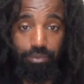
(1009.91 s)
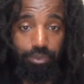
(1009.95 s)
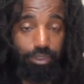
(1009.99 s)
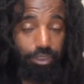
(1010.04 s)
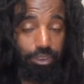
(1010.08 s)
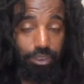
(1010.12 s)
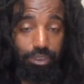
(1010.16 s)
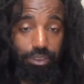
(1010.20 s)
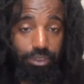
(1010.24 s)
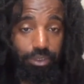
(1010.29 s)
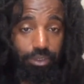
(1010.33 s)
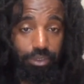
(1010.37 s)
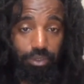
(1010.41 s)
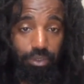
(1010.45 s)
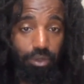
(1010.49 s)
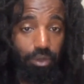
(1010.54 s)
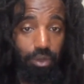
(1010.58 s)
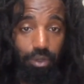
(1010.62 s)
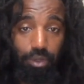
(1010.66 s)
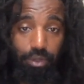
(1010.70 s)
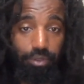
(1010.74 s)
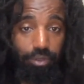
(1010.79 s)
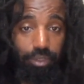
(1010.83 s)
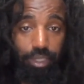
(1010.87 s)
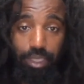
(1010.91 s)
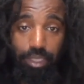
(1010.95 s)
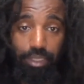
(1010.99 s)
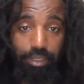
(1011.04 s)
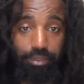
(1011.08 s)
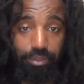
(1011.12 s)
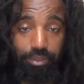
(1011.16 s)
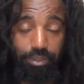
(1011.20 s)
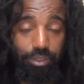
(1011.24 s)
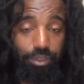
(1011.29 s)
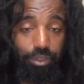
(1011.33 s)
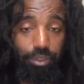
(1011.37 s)
which is all
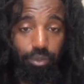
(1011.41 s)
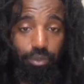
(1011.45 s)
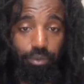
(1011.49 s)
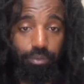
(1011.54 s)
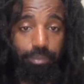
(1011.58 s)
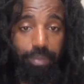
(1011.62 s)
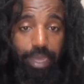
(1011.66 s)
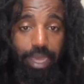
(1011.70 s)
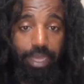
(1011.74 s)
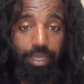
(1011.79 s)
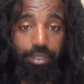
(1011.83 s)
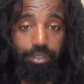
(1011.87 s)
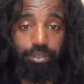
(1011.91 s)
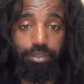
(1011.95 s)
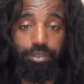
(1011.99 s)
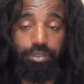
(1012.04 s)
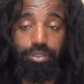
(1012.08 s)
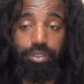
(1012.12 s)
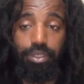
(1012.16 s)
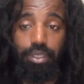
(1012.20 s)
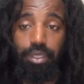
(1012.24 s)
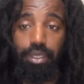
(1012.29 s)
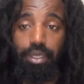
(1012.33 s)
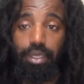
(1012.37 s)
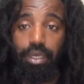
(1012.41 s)
that, you know, matters.